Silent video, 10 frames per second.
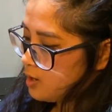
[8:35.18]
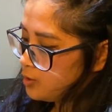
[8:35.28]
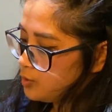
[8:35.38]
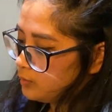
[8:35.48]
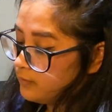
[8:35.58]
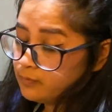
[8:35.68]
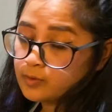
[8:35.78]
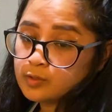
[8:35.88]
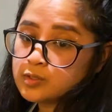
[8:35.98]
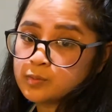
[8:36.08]
No lymph
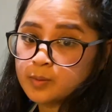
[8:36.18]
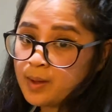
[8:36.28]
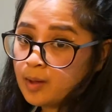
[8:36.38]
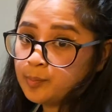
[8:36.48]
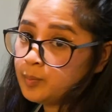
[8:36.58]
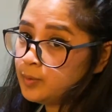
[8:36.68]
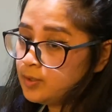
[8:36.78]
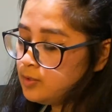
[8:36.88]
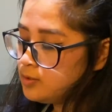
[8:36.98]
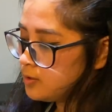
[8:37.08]
nodes were
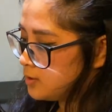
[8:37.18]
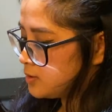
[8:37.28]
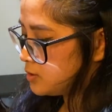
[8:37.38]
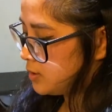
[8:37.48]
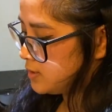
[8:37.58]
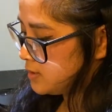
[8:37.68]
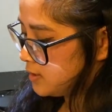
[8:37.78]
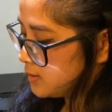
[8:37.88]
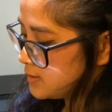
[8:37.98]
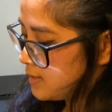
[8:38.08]
palpable, so that's a
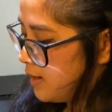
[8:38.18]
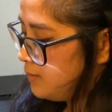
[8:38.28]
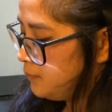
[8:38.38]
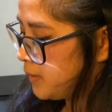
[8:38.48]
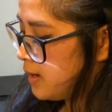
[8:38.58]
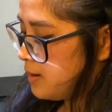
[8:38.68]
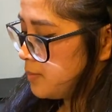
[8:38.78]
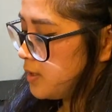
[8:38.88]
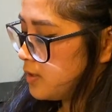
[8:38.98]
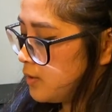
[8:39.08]
good sign.
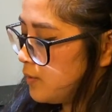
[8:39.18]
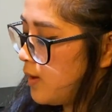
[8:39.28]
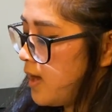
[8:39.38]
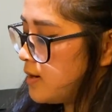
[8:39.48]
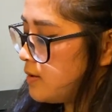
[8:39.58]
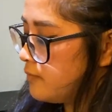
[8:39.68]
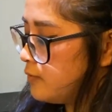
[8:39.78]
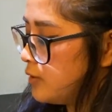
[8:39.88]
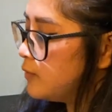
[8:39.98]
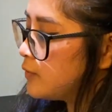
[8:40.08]
Gonna go ahead and
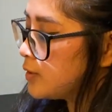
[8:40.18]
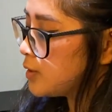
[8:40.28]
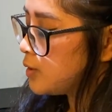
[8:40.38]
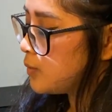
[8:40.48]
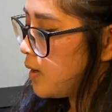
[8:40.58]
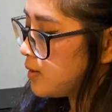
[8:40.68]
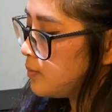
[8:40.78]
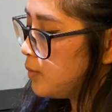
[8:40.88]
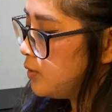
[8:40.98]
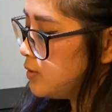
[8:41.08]
feel for the carotid
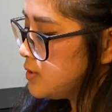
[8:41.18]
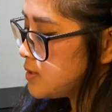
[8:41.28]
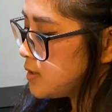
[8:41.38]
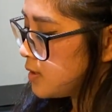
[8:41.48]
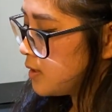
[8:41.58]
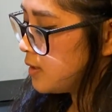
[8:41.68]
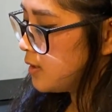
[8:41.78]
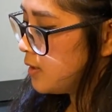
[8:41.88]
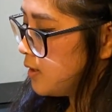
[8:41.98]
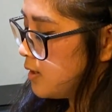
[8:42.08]
pulse.
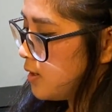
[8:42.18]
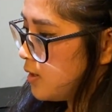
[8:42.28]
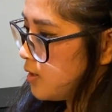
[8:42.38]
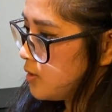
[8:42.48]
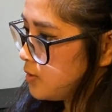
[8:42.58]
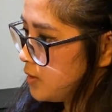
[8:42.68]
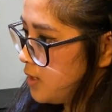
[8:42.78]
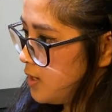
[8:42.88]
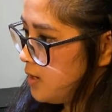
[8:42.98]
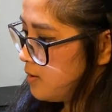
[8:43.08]

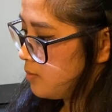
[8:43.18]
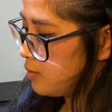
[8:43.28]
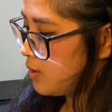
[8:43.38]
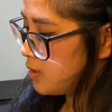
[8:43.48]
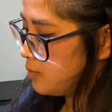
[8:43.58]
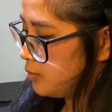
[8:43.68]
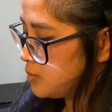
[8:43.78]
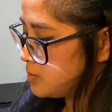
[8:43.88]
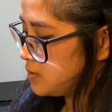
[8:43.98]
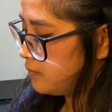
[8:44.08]
Okay, carotid pulse
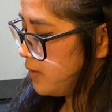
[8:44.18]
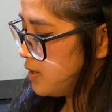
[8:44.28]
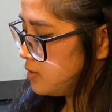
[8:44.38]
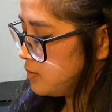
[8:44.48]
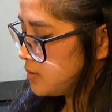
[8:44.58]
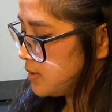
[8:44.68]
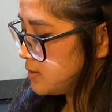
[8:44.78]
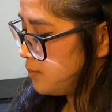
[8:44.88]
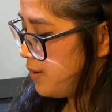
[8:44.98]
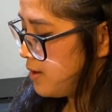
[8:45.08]
was felt, no signs
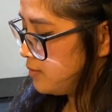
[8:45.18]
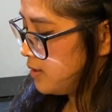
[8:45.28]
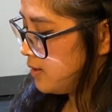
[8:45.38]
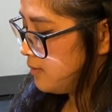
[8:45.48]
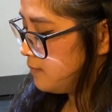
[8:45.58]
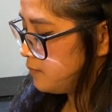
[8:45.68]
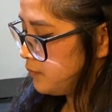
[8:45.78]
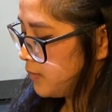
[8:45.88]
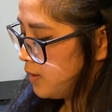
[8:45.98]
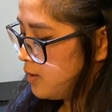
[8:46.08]
of bounding.
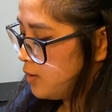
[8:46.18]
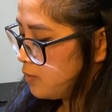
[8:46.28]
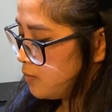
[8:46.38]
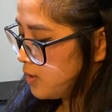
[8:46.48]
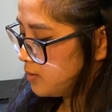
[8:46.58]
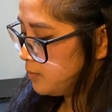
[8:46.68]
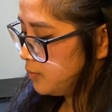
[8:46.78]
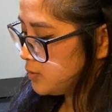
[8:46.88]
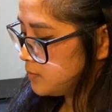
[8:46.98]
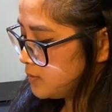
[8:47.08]
Carotid
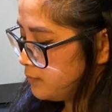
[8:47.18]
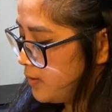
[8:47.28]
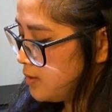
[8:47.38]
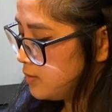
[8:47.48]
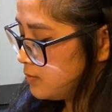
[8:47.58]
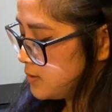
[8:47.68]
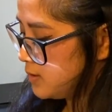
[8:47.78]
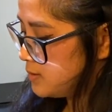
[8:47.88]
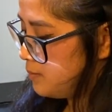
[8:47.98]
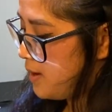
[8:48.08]
pulse was felt, no
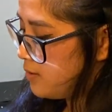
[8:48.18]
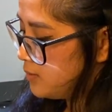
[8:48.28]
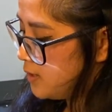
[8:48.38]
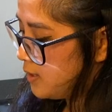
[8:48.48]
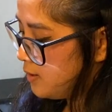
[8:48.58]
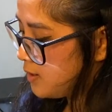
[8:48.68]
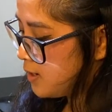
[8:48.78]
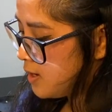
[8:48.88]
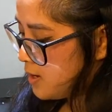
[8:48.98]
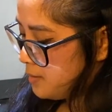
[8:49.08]
signs of bounding.
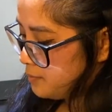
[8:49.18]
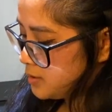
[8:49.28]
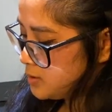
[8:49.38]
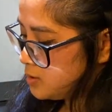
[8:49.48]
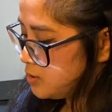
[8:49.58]
Mr.